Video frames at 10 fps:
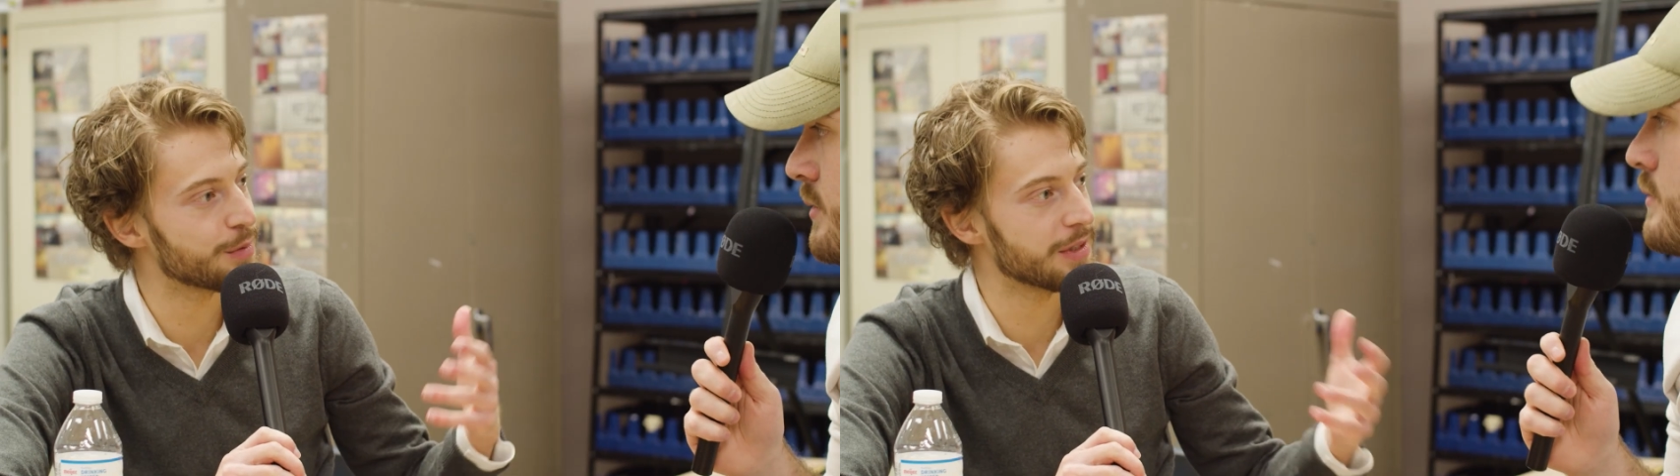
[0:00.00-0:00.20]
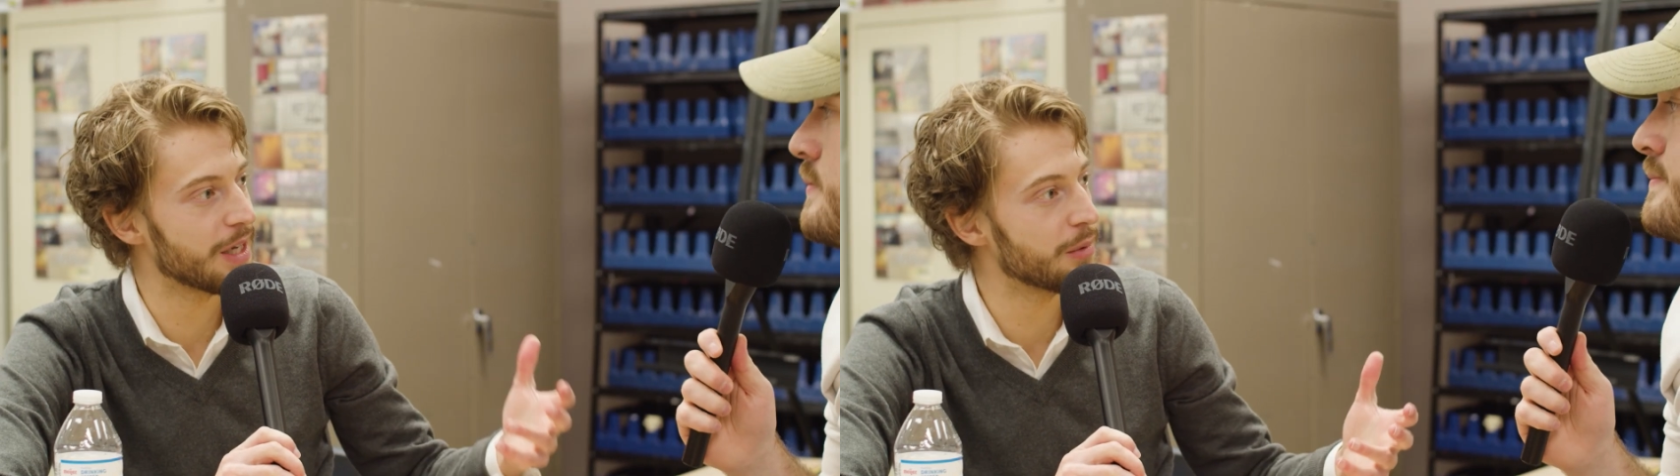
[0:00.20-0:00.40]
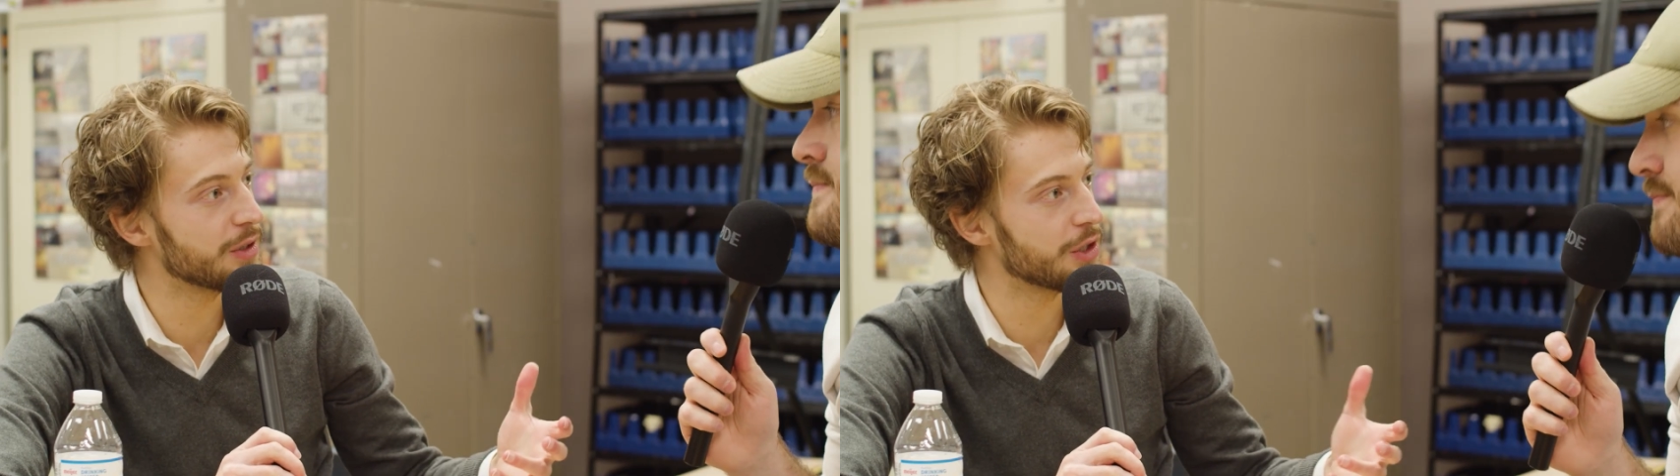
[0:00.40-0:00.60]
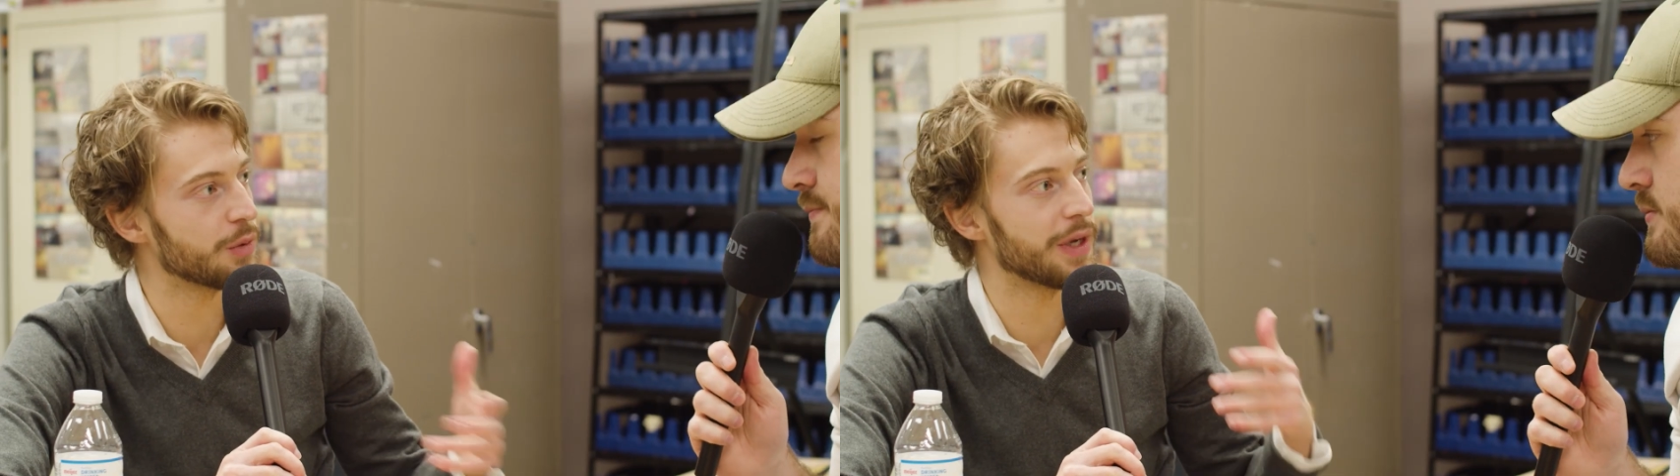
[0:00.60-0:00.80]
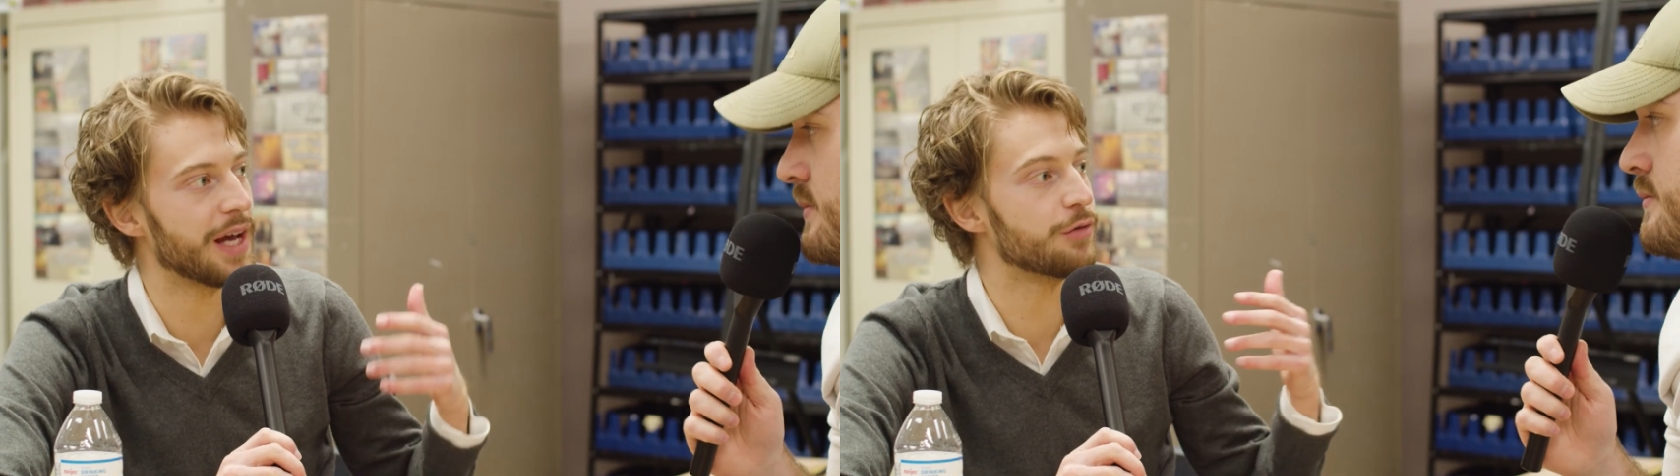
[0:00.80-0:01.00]
spend time with each other.
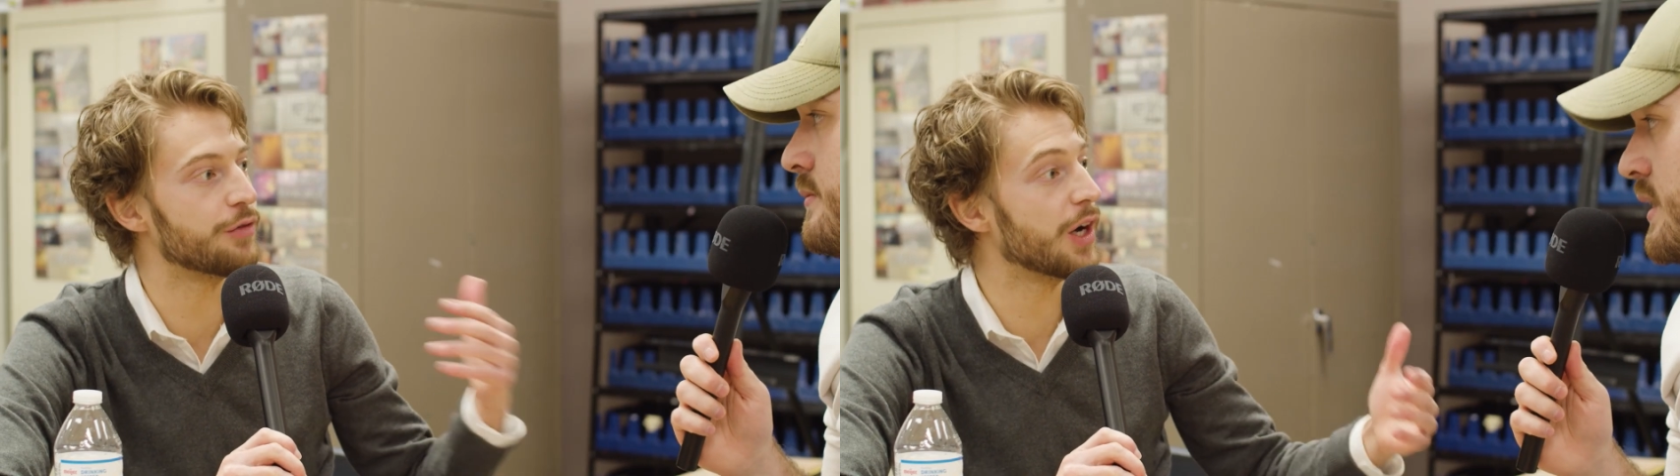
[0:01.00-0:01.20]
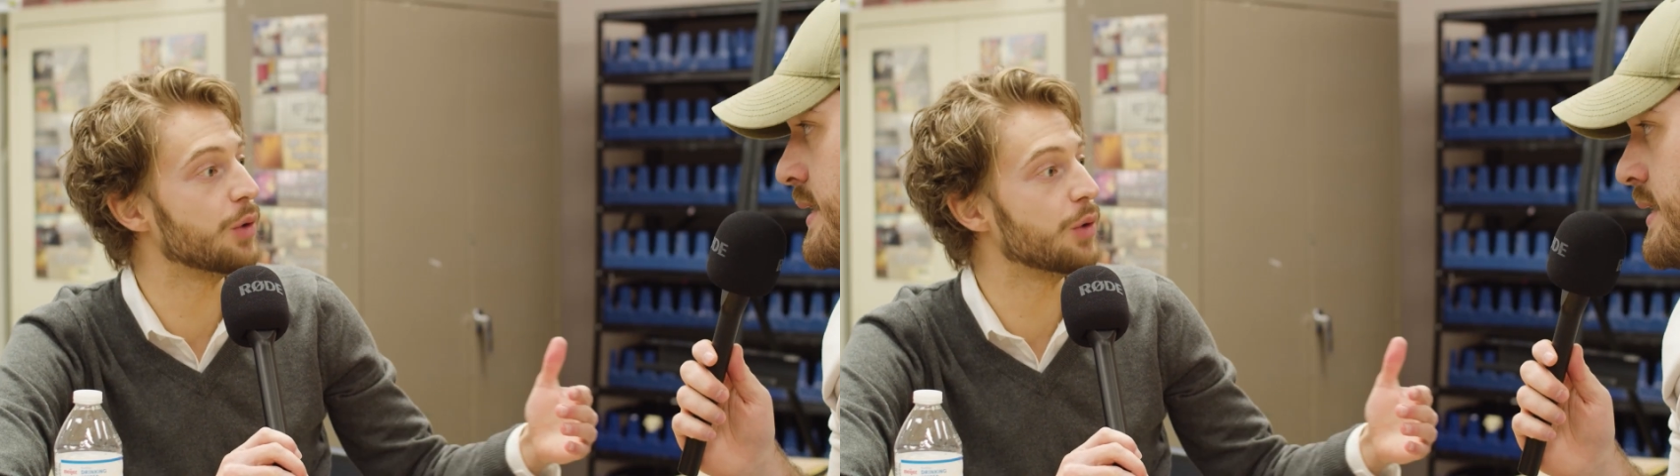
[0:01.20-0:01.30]
We had fun.